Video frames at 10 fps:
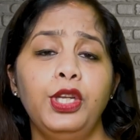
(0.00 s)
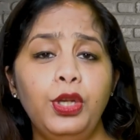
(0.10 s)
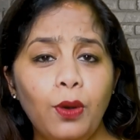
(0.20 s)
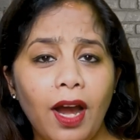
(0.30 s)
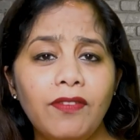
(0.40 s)

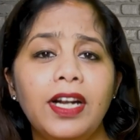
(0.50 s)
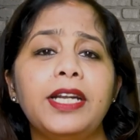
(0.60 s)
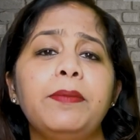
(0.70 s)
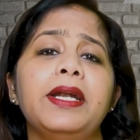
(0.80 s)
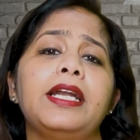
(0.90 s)
You have
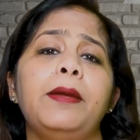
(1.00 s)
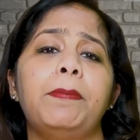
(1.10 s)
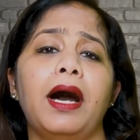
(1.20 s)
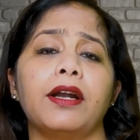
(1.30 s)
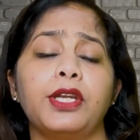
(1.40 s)
ultimately
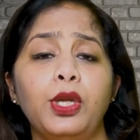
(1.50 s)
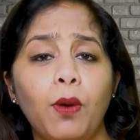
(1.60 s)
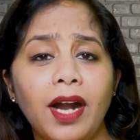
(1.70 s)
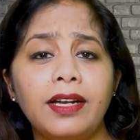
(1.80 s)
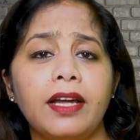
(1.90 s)
power, you
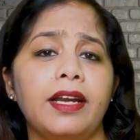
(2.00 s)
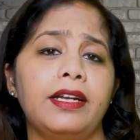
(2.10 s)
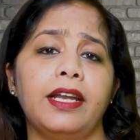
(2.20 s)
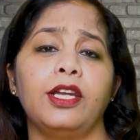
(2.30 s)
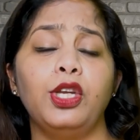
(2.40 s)
are
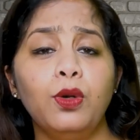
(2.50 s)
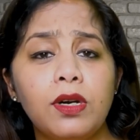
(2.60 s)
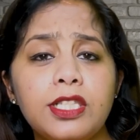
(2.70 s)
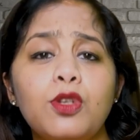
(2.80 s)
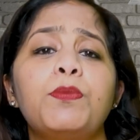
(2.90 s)
directing, you
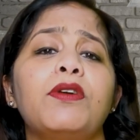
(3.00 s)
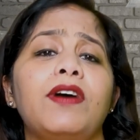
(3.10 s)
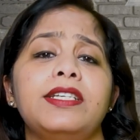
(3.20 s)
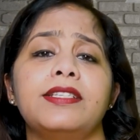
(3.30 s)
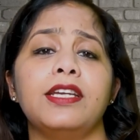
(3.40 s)
are
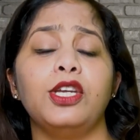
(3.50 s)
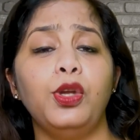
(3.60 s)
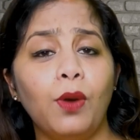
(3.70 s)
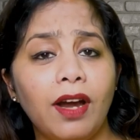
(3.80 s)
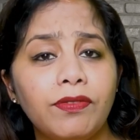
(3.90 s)
supervising,
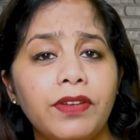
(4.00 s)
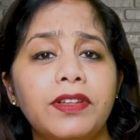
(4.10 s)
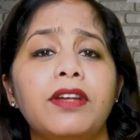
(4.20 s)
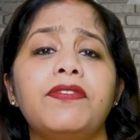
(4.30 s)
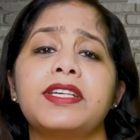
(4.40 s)
you have given
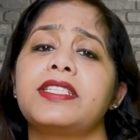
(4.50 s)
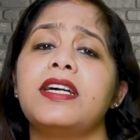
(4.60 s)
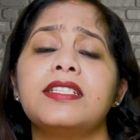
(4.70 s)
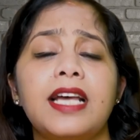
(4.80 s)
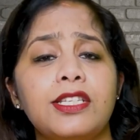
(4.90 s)
the fixed
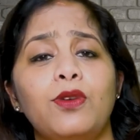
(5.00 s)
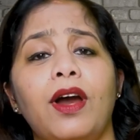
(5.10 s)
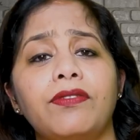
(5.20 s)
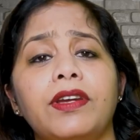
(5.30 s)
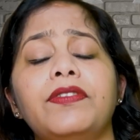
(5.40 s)
hours as you
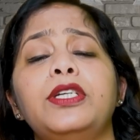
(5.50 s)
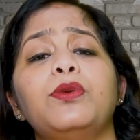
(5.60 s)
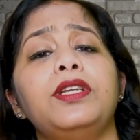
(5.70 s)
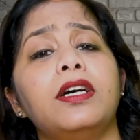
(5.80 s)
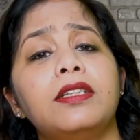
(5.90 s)
have given to
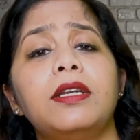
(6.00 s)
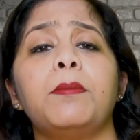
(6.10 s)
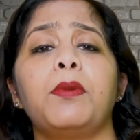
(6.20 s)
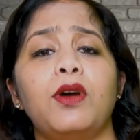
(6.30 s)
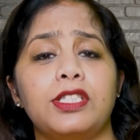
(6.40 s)
the other
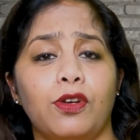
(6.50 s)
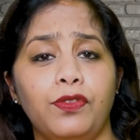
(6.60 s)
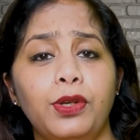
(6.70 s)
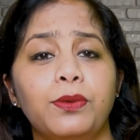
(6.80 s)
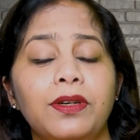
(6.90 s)
employees of
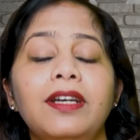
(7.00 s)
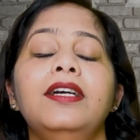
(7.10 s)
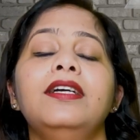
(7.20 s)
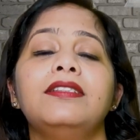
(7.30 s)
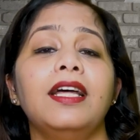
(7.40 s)
you.
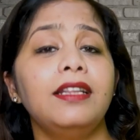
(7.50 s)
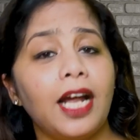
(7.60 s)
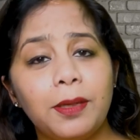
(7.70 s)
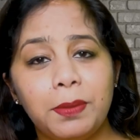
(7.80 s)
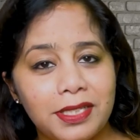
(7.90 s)
Then
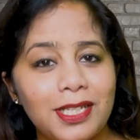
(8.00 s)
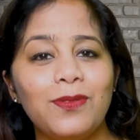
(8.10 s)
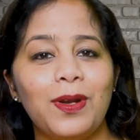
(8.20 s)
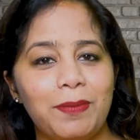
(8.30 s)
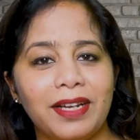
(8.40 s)
that person
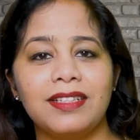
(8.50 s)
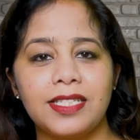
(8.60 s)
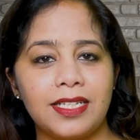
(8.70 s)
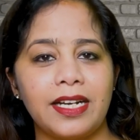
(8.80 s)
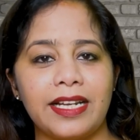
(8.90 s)
will be
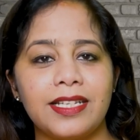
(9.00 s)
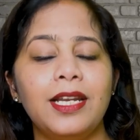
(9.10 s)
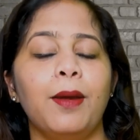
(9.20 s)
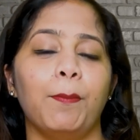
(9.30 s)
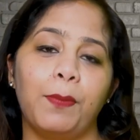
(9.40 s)
considered as an
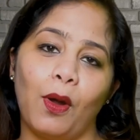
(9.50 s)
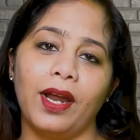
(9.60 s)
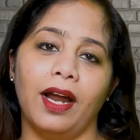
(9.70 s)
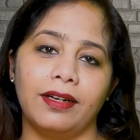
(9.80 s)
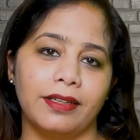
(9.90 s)
employee
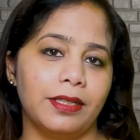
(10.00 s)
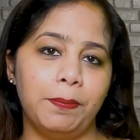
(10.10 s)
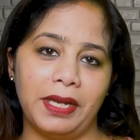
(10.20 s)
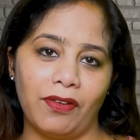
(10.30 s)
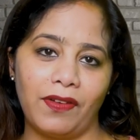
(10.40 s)
under the
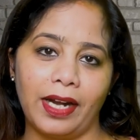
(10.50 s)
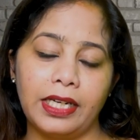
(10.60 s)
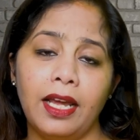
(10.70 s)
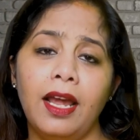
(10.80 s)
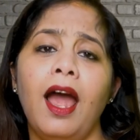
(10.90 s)
PF Act.
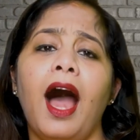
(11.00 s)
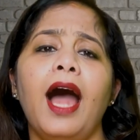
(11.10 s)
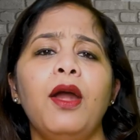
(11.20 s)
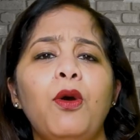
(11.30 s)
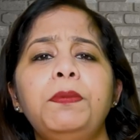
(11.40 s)

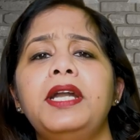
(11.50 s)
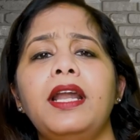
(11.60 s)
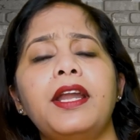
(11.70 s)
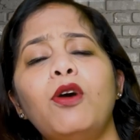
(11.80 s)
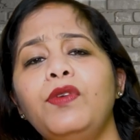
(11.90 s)
I hope till
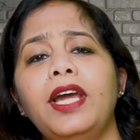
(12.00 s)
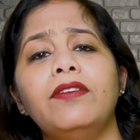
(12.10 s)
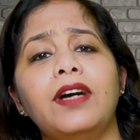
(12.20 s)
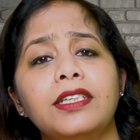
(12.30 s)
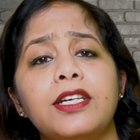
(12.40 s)
now we
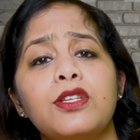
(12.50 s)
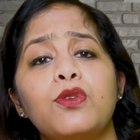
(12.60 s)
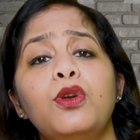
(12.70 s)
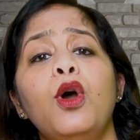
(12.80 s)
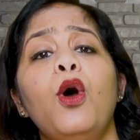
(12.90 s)
have
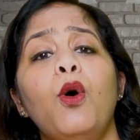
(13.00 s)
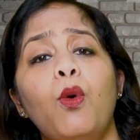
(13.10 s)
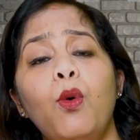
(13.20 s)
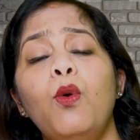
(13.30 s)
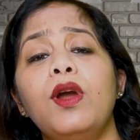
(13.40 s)
understood
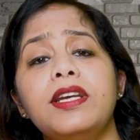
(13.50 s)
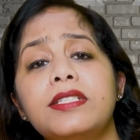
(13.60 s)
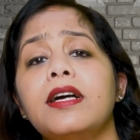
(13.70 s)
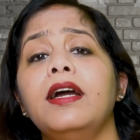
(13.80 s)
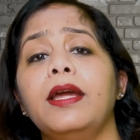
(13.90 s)
who is
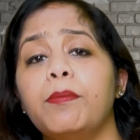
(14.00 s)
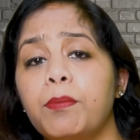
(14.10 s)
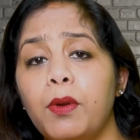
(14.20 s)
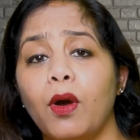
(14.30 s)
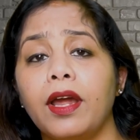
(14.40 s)
an
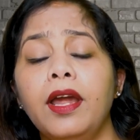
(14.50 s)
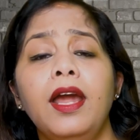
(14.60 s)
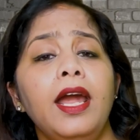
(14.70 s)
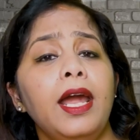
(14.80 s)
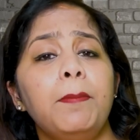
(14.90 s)
employee.
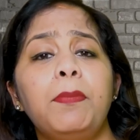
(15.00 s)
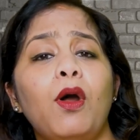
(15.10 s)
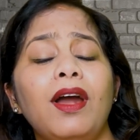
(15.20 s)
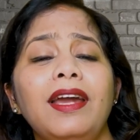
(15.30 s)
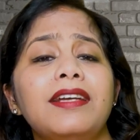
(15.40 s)

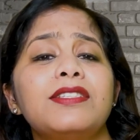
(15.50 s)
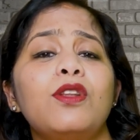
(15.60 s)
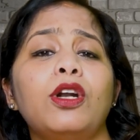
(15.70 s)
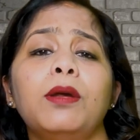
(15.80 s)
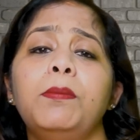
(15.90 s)
Employee is
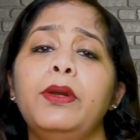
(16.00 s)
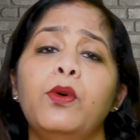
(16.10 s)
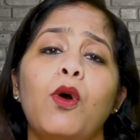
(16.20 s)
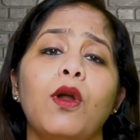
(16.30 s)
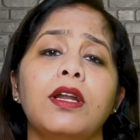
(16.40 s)
not a blue
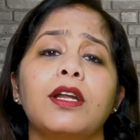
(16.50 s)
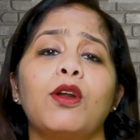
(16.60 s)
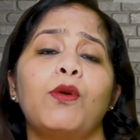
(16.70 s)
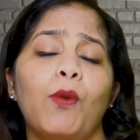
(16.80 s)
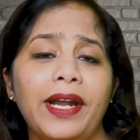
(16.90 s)
collar
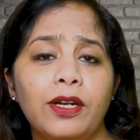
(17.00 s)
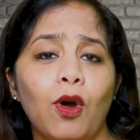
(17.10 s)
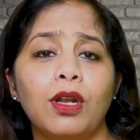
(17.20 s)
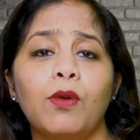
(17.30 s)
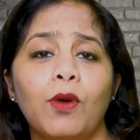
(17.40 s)
or a white
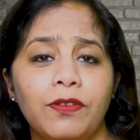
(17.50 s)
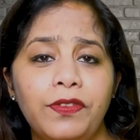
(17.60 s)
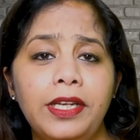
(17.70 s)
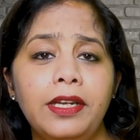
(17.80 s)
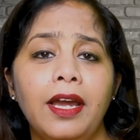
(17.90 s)
collar, what
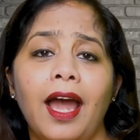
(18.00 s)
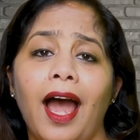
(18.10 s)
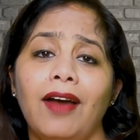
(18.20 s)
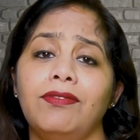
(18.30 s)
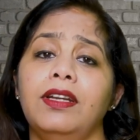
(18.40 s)
we
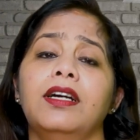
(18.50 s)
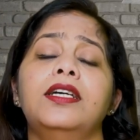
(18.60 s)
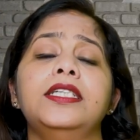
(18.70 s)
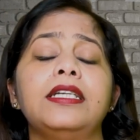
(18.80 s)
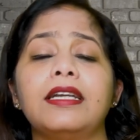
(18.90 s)
have
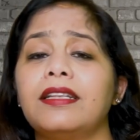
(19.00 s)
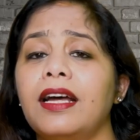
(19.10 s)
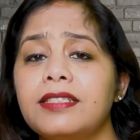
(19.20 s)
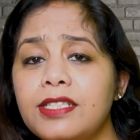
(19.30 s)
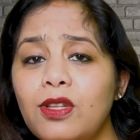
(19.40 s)
learned.
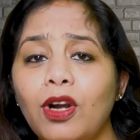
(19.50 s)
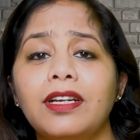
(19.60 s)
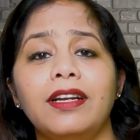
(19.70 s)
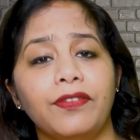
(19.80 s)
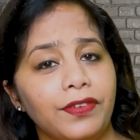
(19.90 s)
That's not a
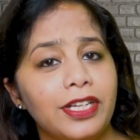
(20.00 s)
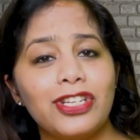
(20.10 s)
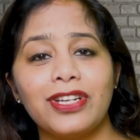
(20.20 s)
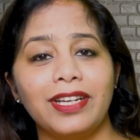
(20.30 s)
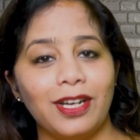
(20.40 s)

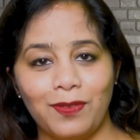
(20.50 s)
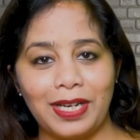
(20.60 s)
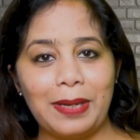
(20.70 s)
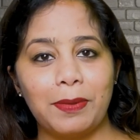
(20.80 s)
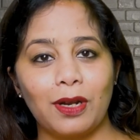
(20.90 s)
definition in our
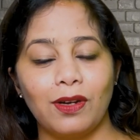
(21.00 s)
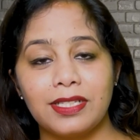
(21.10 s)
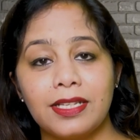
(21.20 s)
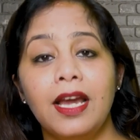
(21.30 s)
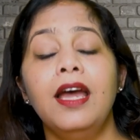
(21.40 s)
labor laws.